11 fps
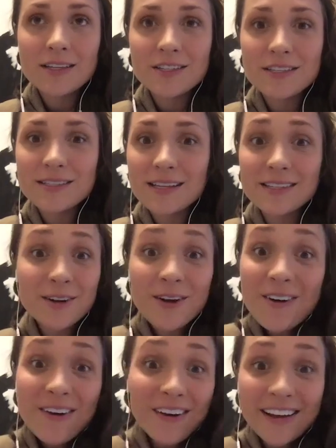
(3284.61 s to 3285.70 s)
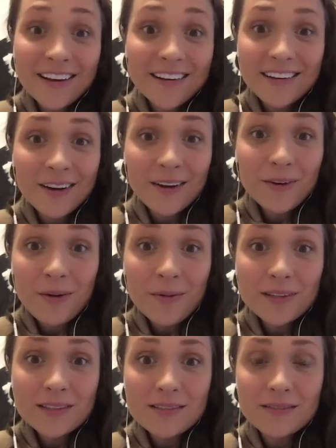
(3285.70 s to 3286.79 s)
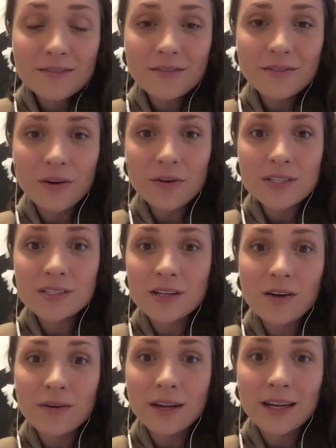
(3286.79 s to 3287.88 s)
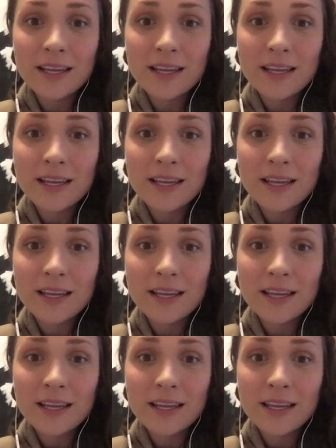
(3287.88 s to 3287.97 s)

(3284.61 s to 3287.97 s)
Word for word: And she says, They're gone. You know, no one's thrown a stone.